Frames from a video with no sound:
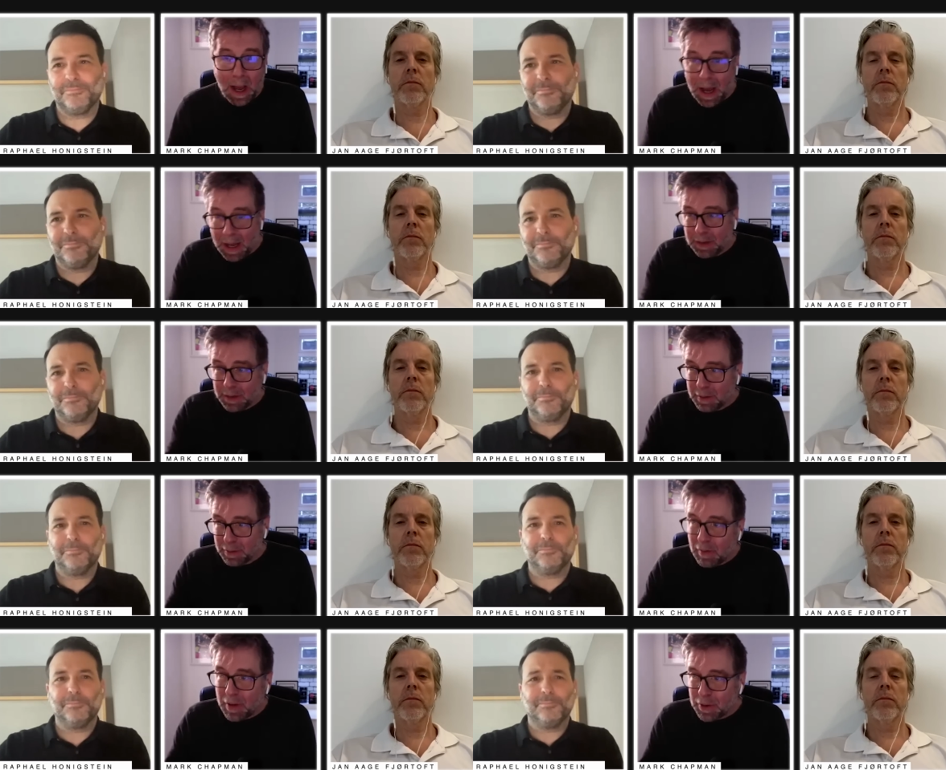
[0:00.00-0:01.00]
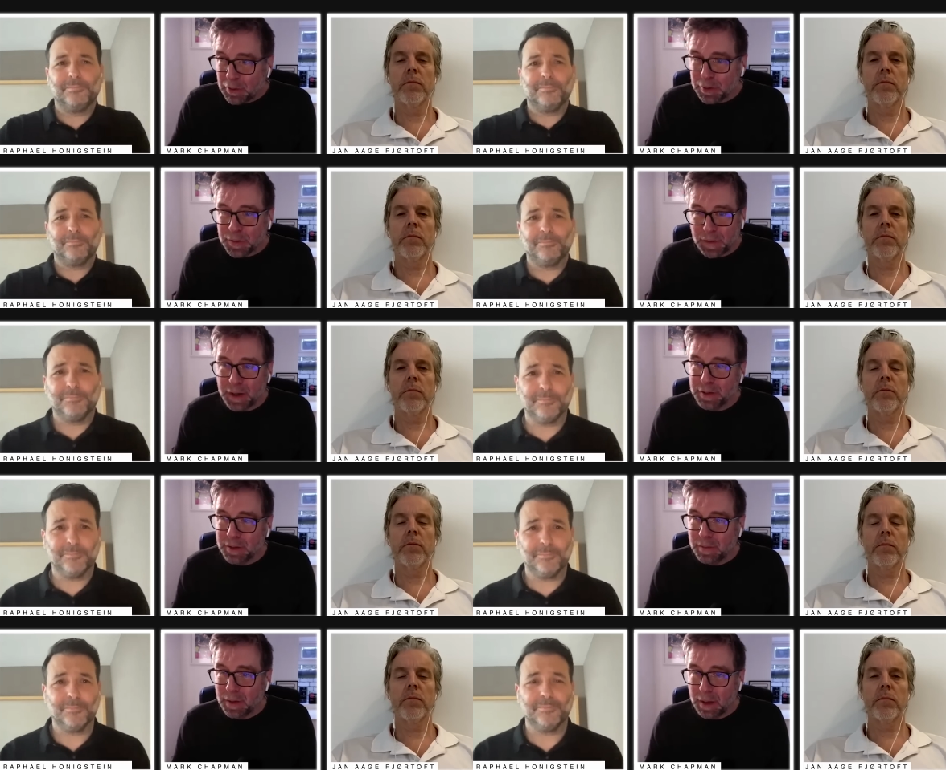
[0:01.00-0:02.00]
Speaker 1: And they're in the quarterfinals
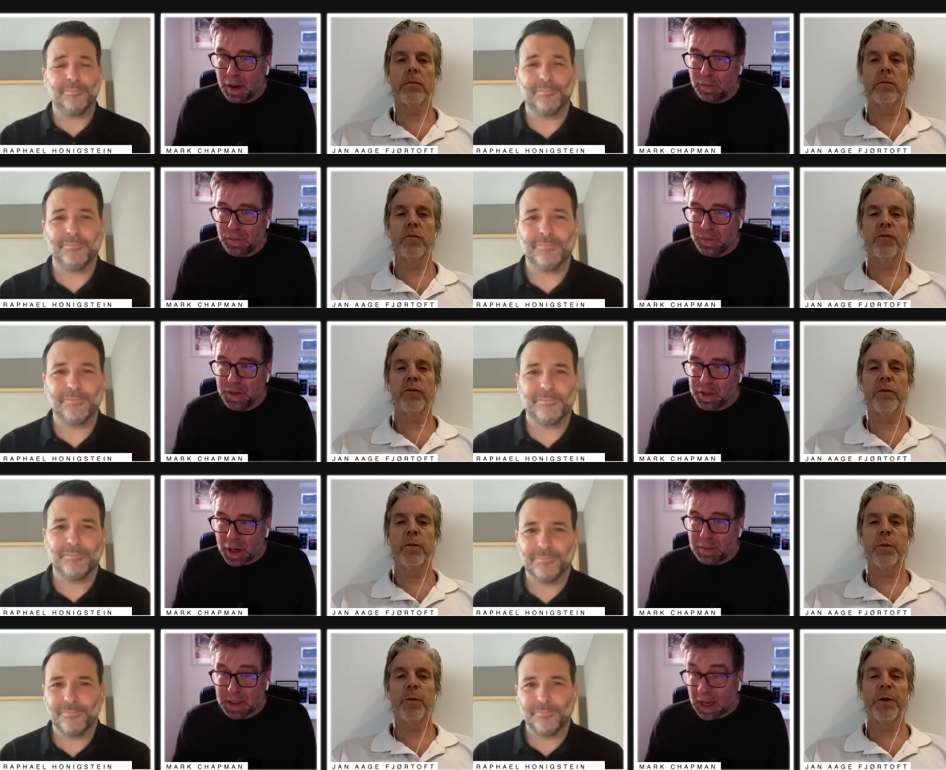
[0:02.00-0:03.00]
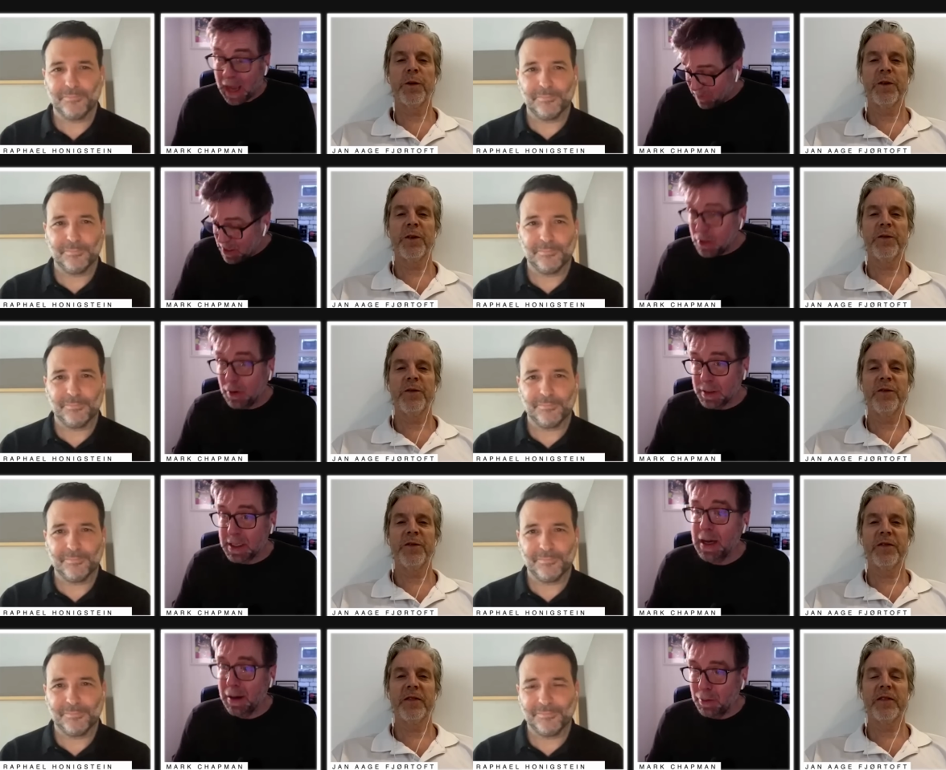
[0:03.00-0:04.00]
of, of the Champions League, having knocked
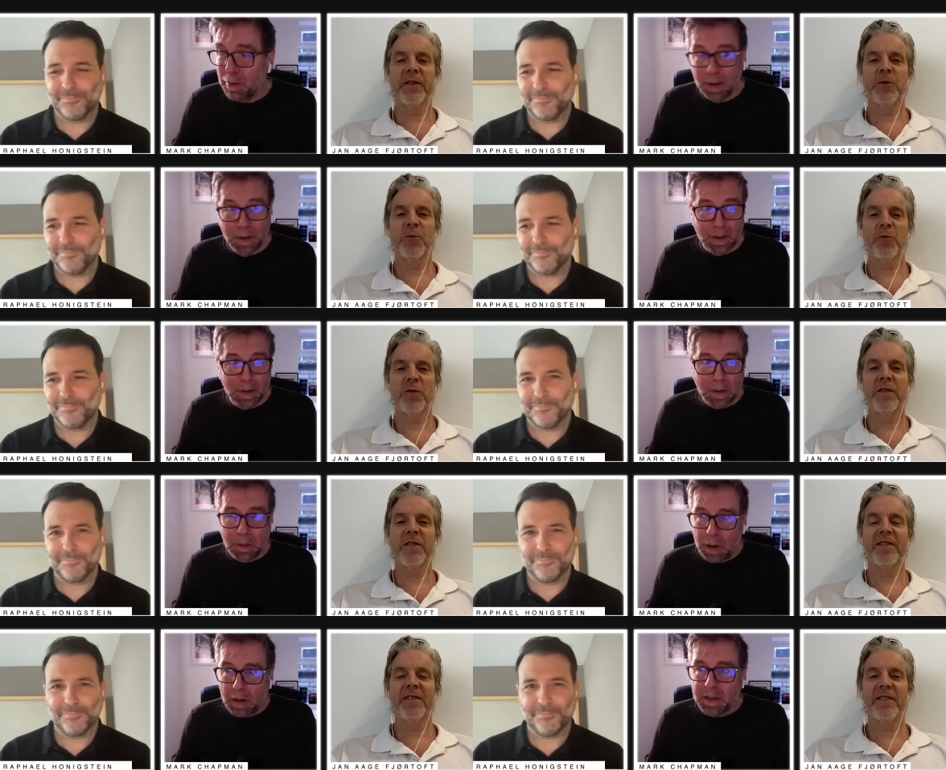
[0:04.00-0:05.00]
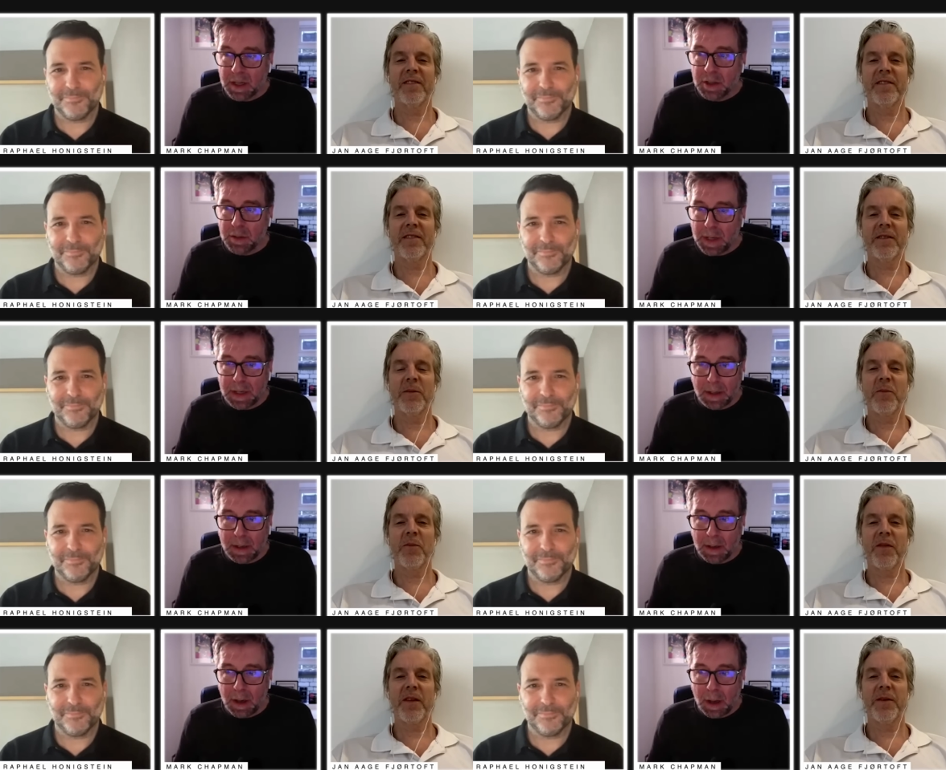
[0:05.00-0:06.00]
out Paris Saint Germain.
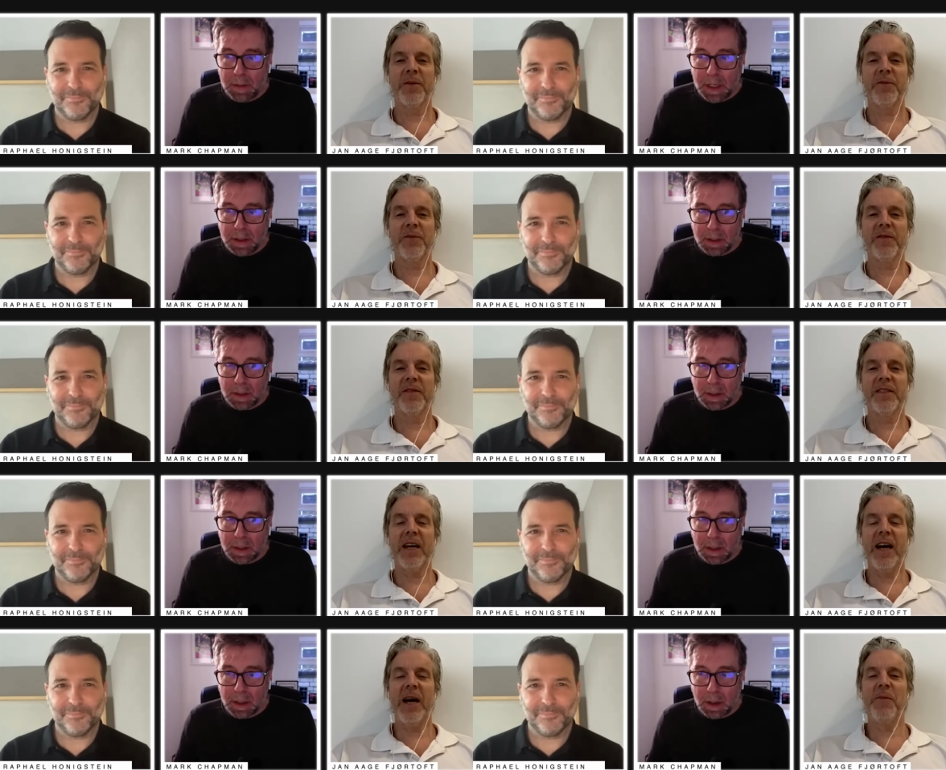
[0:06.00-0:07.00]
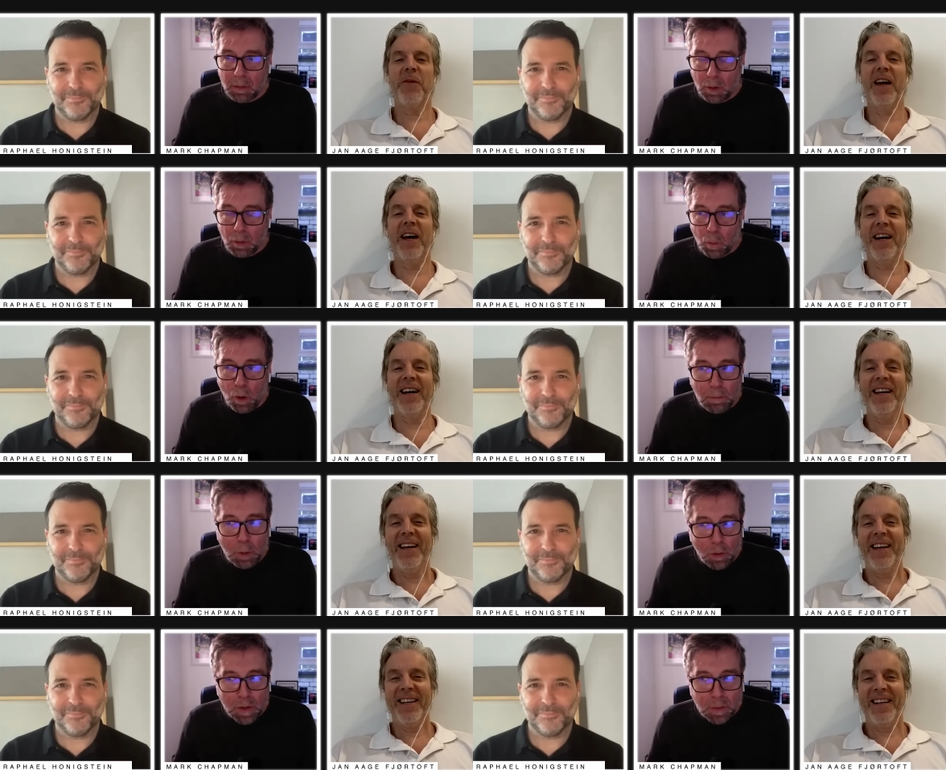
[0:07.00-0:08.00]
I
Speaker 2: mean, what
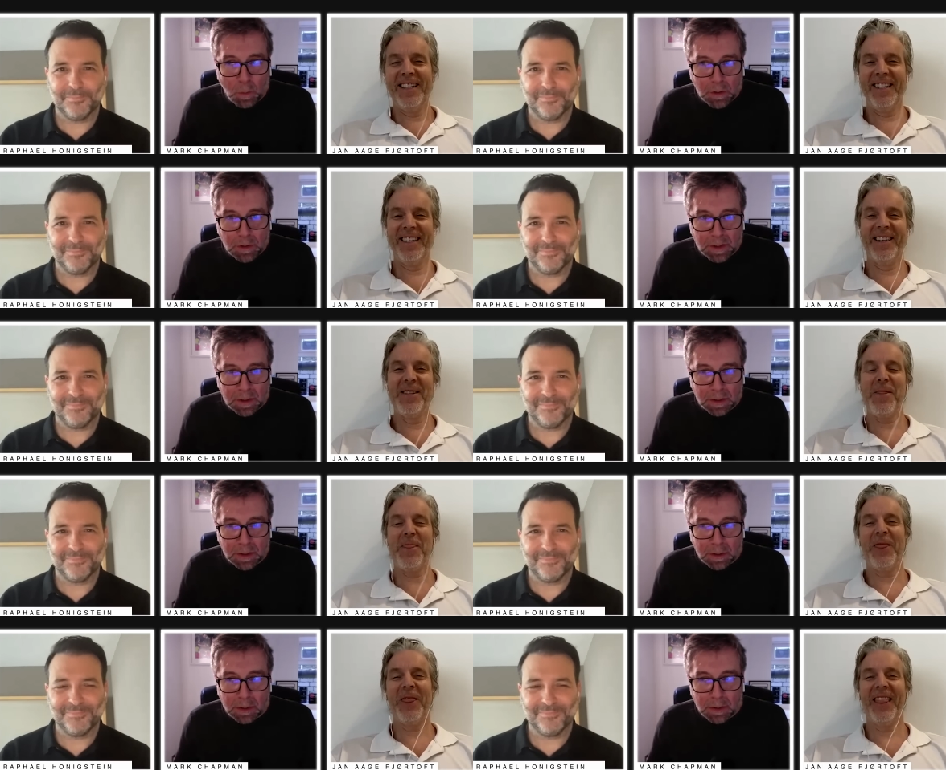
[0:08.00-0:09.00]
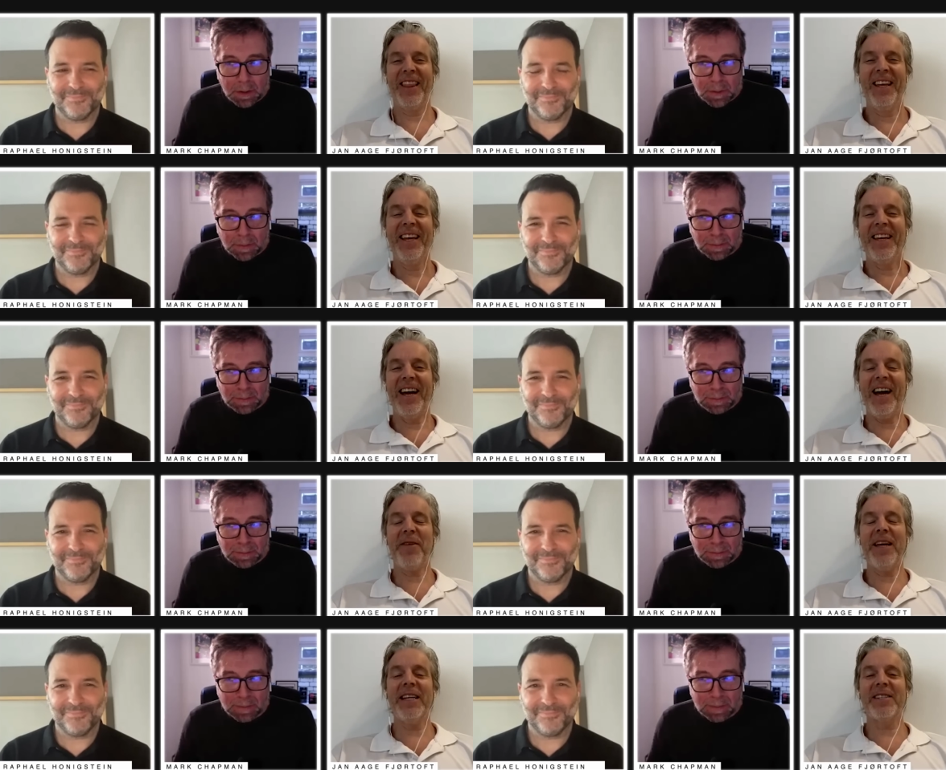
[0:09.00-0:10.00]
more is wanted? Yeah, I
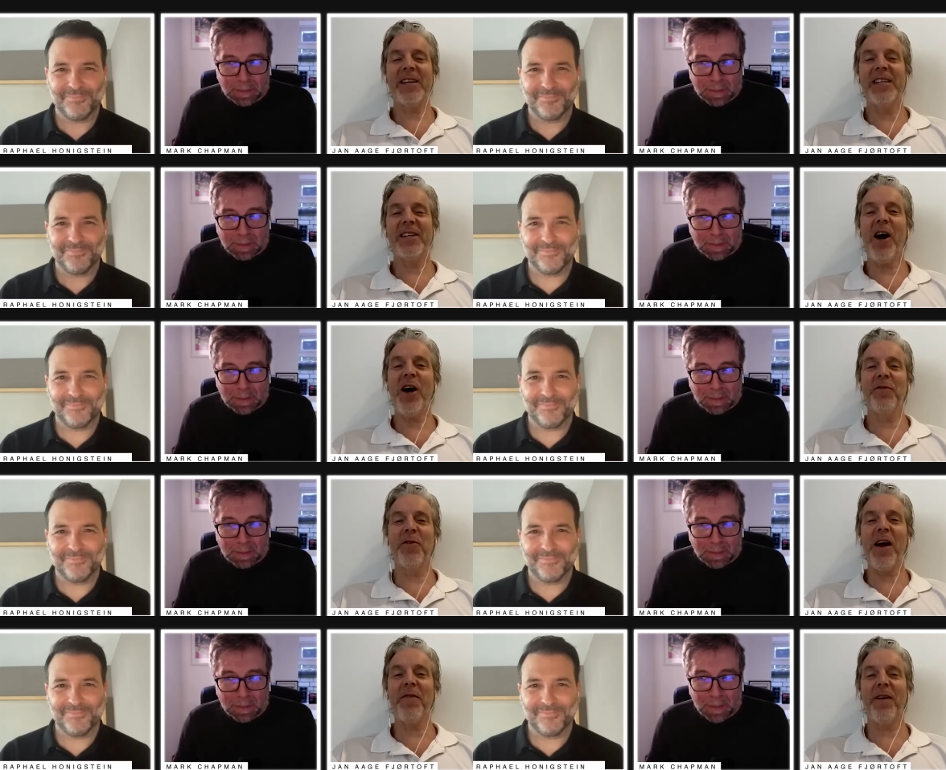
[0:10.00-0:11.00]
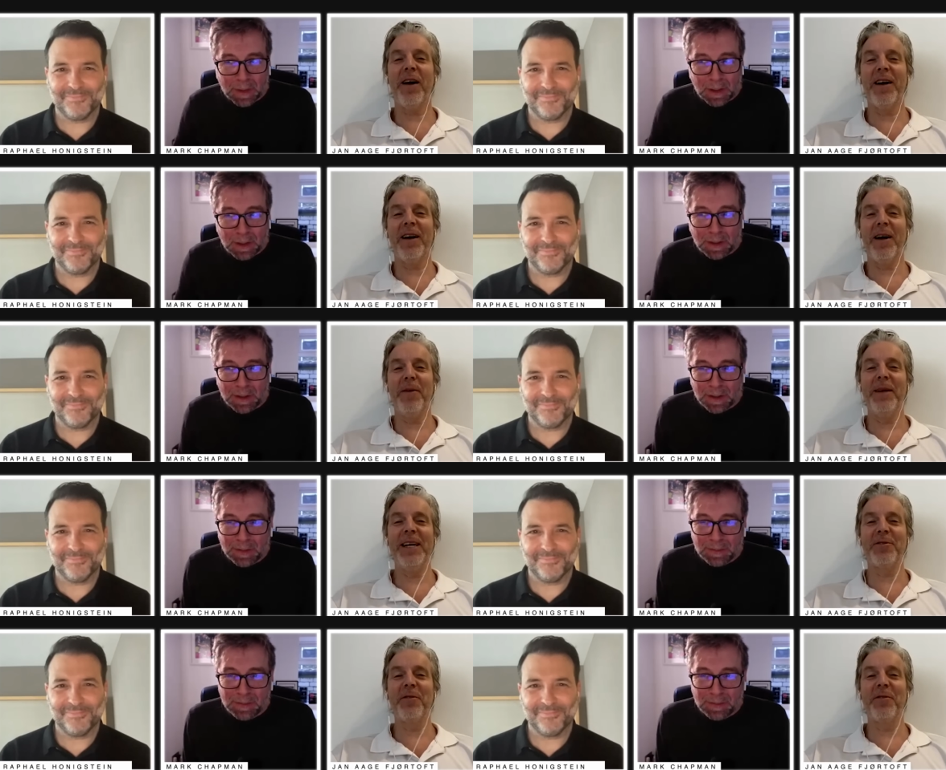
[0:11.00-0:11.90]
think it's it's hard for Rafa and me to